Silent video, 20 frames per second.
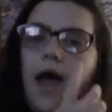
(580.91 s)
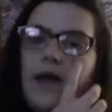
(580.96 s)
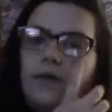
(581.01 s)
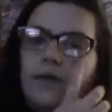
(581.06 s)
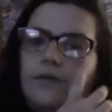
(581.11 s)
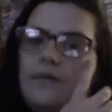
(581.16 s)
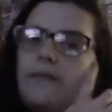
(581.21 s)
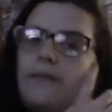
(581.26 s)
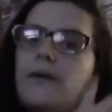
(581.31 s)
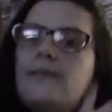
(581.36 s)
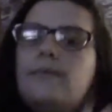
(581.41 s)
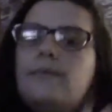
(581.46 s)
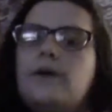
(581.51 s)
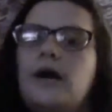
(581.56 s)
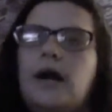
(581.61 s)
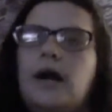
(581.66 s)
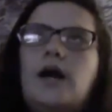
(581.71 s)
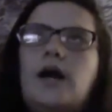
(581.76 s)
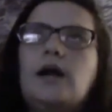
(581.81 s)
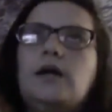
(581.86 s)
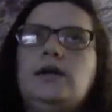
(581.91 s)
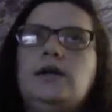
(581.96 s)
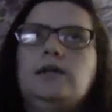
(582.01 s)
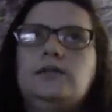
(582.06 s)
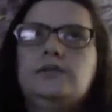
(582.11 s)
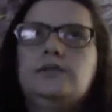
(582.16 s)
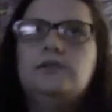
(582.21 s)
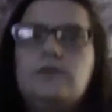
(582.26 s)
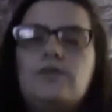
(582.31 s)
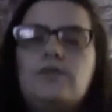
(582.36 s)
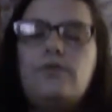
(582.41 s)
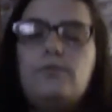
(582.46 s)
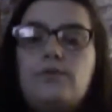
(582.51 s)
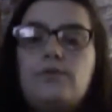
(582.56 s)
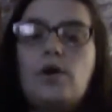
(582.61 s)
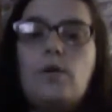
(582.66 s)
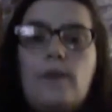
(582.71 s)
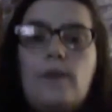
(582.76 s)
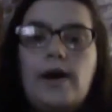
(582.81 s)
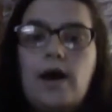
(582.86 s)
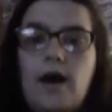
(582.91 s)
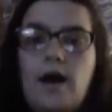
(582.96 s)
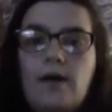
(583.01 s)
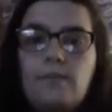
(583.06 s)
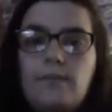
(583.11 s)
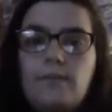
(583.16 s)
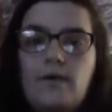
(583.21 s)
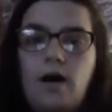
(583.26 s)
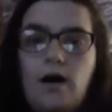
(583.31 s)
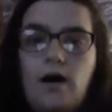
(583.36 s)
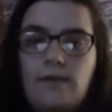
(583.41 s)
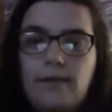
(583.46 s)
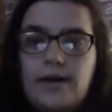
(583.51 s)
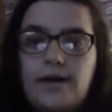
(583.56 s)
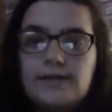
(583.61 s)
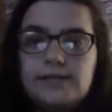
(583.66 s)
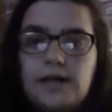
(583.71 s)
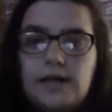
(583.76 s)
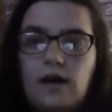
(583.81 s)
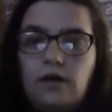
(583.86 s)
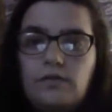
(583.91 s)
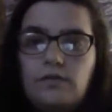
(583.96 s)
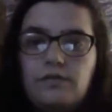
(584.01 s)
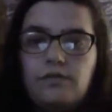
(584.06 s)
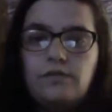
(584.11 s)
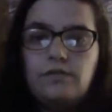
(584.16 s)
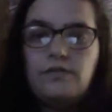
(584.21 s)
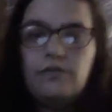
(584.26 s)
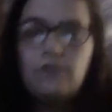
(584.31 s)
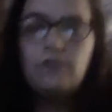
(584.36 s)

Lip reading: I remember throwing up on myself,